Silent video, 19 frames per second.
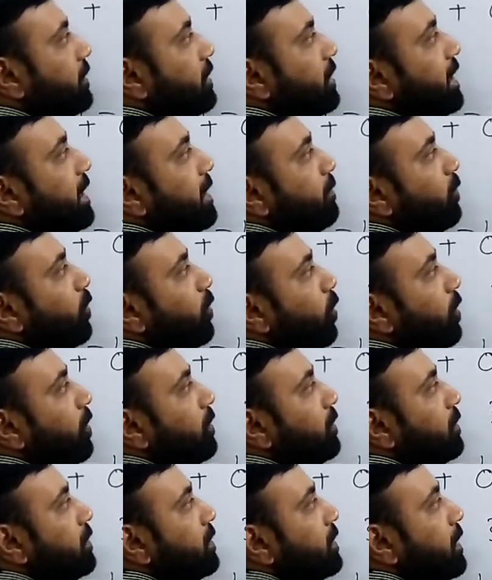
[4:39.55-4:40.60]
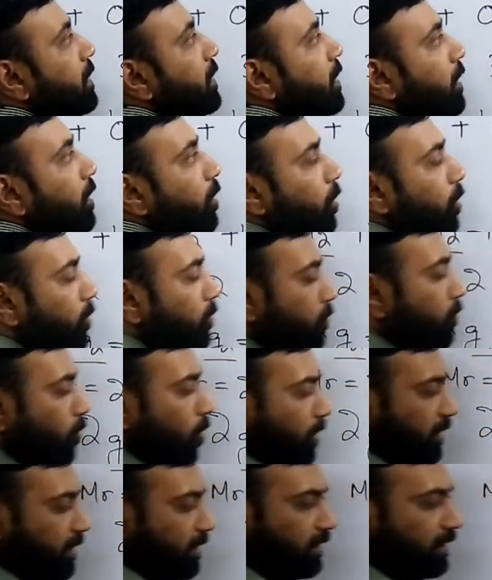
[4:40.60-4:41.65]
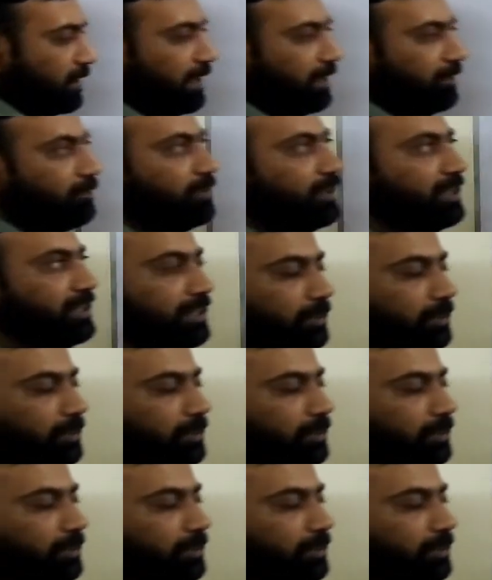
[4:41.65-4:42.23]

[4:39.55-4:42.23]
are 3 moles of water and we